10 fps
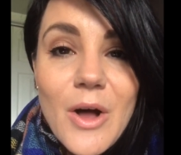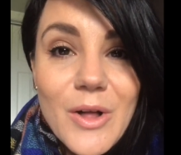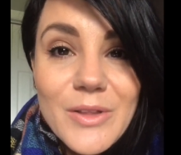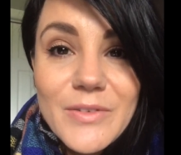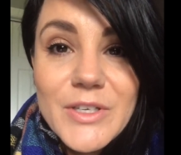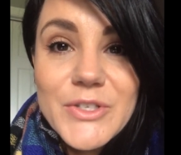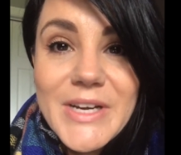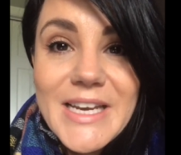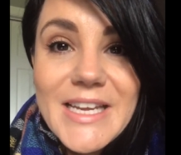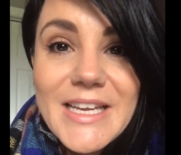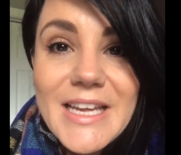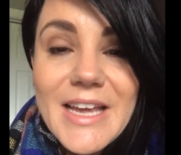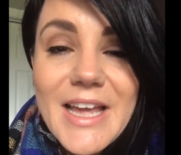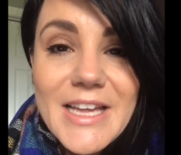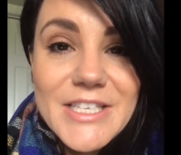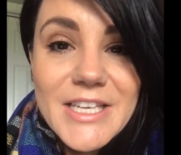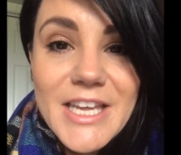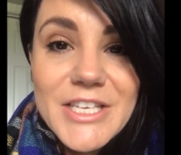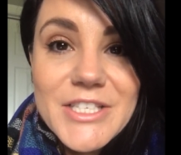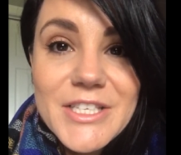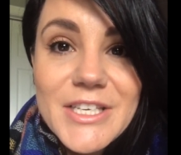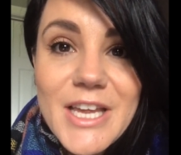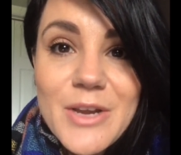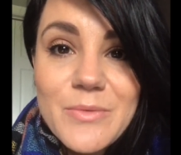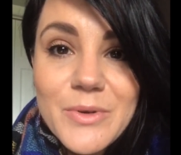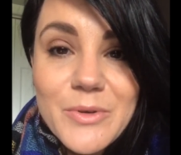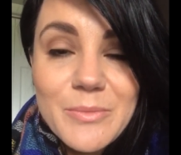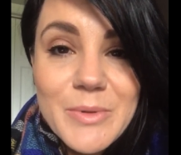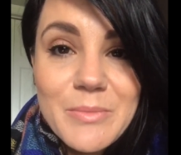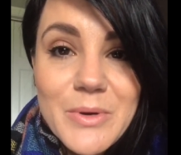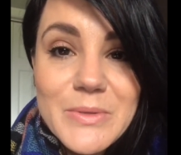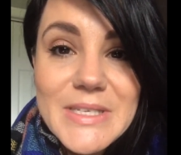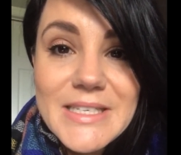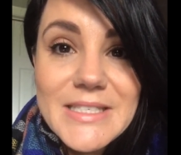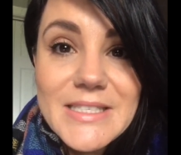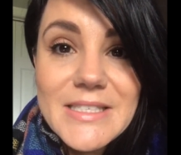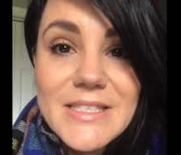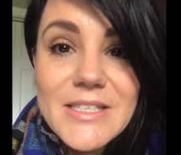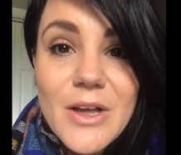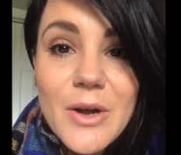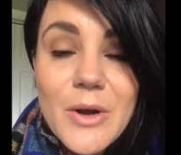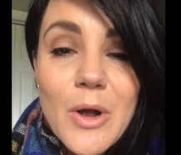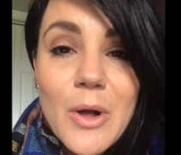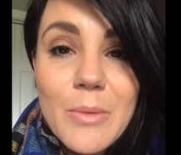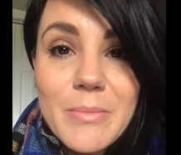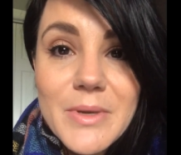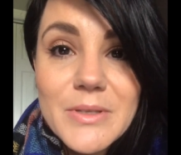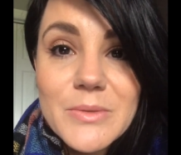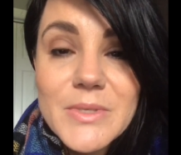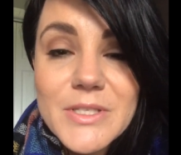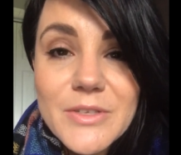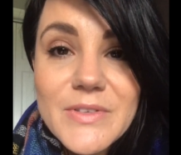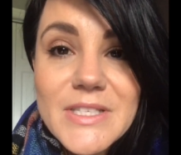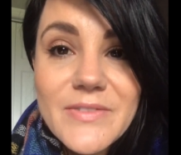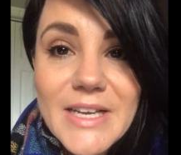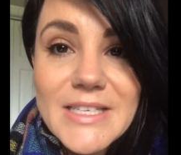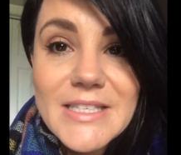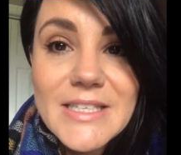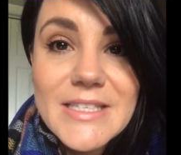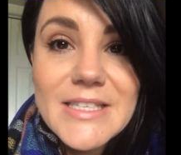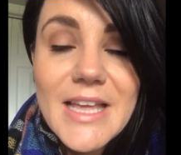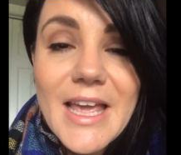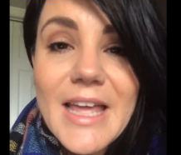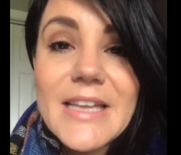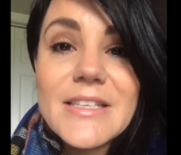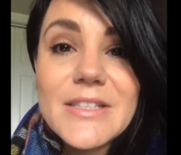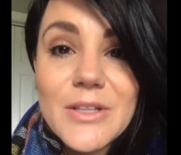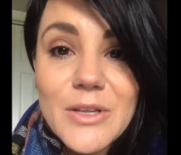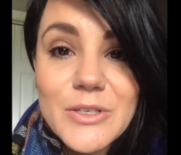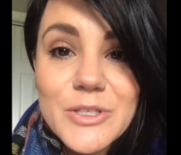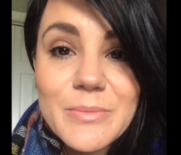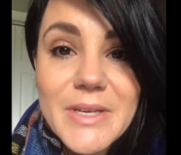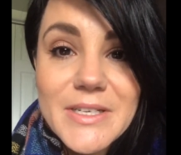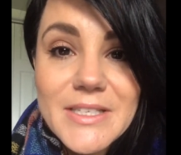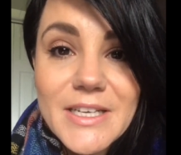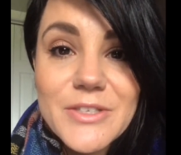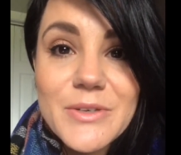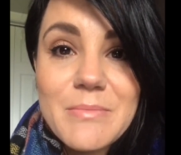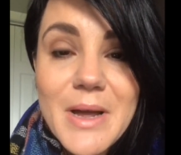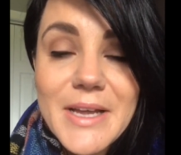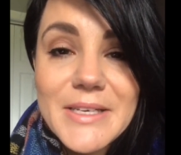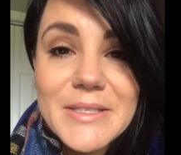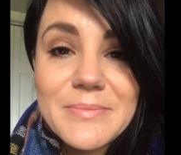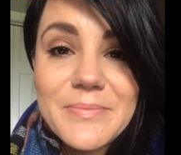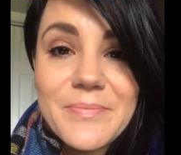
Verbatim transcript: All of our training, education, and recruitment processes are all built with service of excellence and the long term care sector in mind.